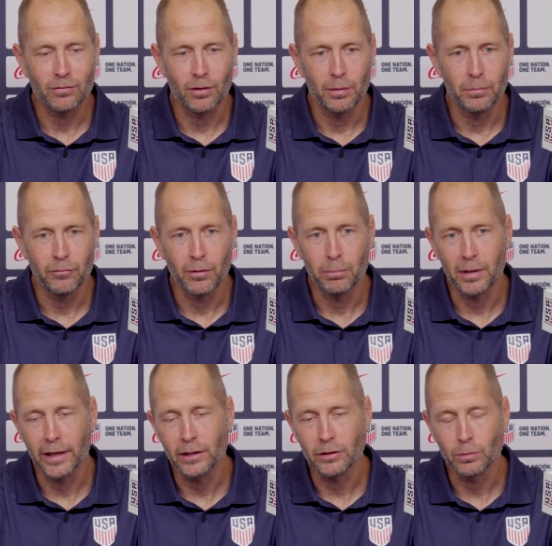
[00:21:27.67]
from from
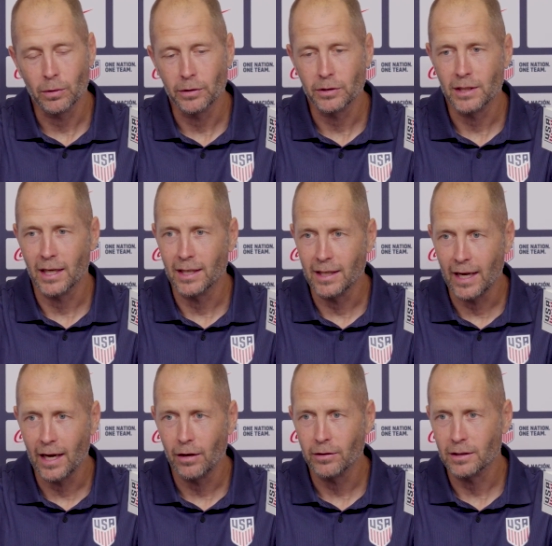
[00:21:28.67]
players when they're staying
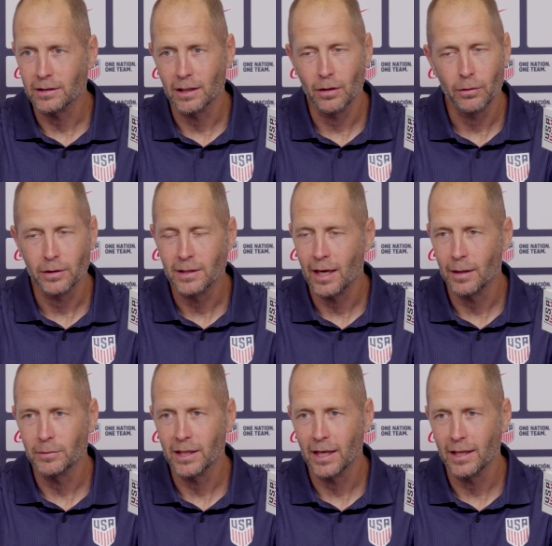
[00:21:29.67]
down because they know the
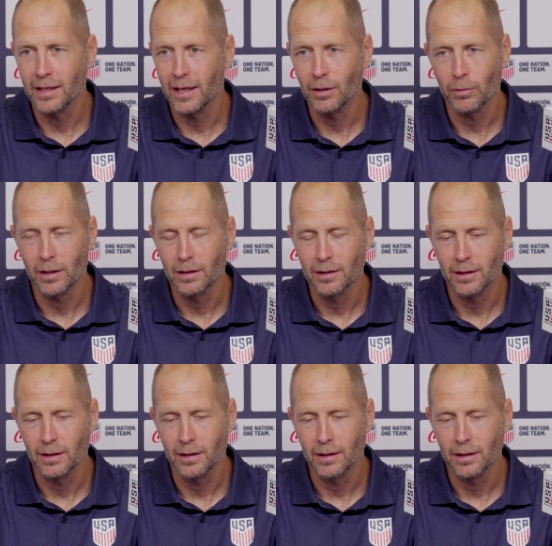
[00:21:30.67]
time's added anyway,